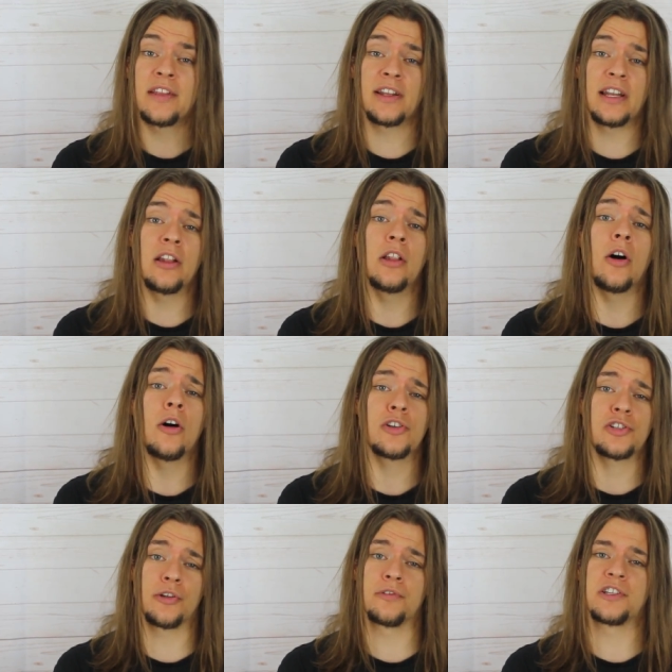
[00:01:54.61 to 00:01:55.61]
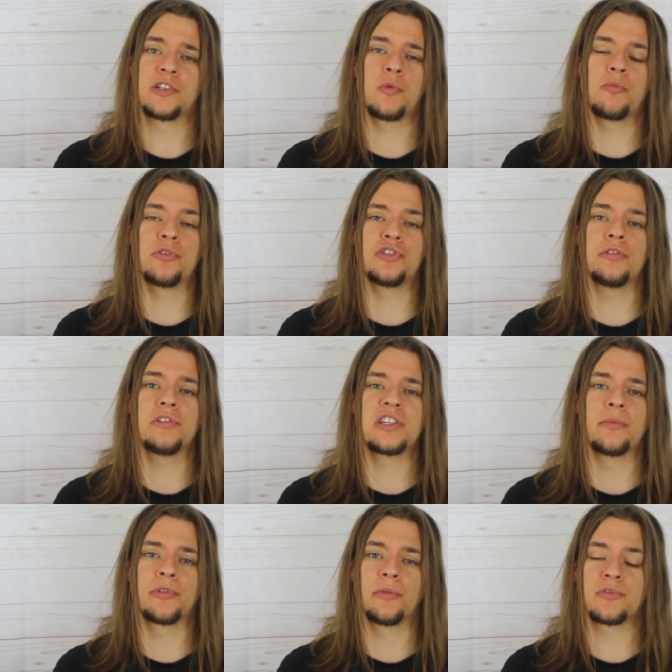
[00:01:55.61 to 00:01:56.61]
that in large doses would produce
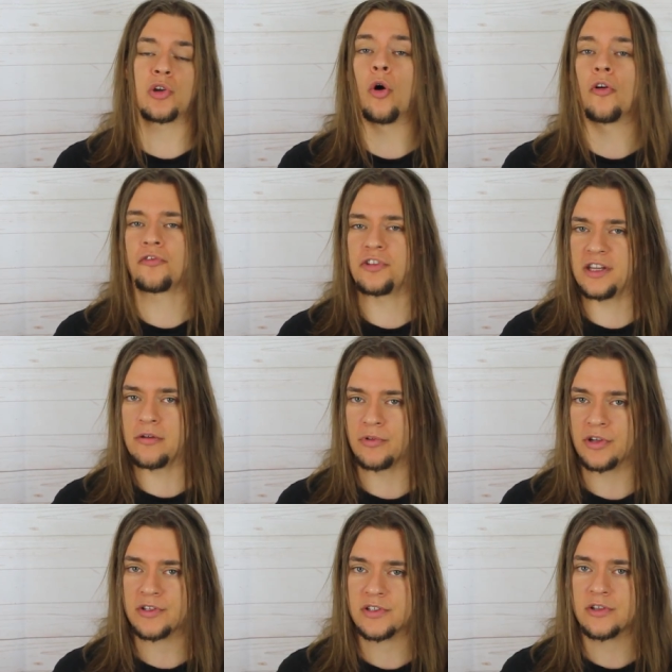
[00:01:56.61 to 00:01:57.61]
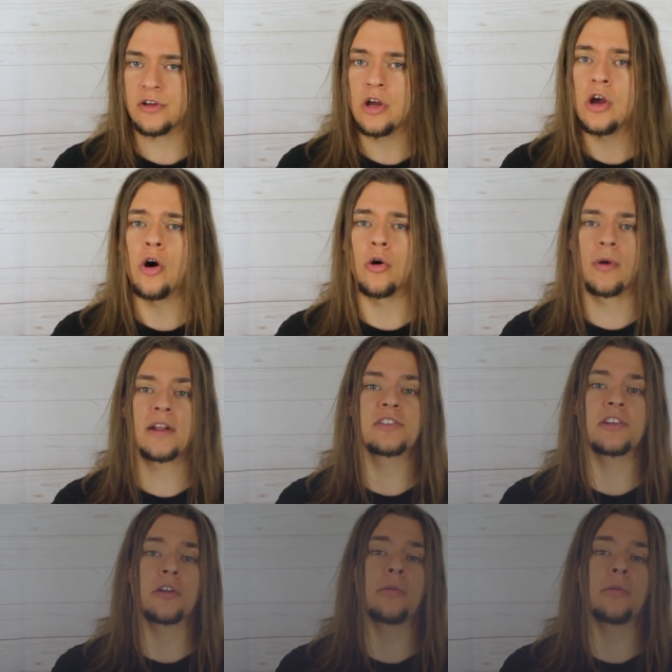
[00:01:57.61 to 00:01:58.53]
symptoms of the illness. Or as the